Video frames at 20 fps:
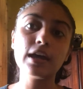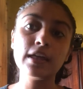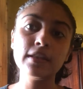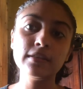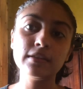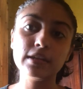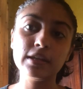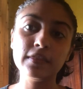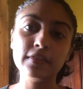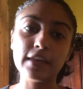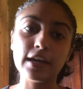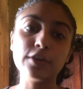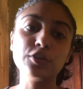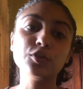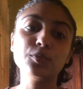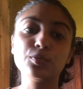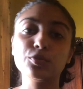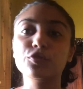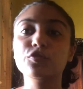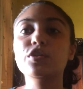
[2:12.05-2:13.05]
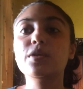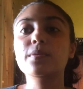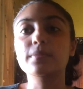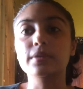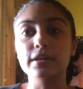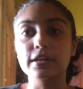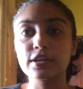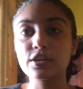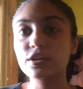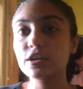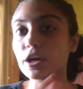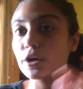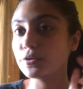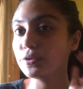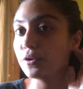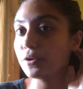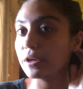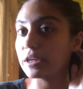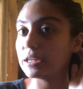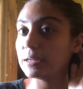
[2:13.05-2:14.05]
And in that, you prove your burden on how
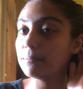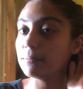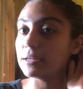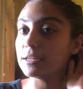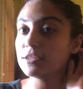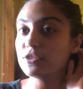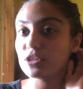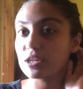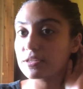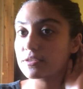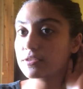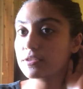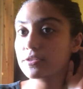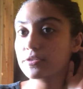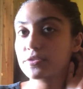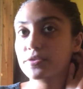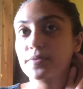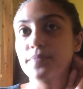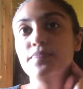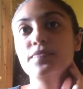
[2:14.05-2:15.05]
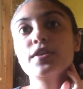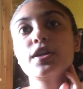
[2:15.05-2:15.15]
you're getting better justice.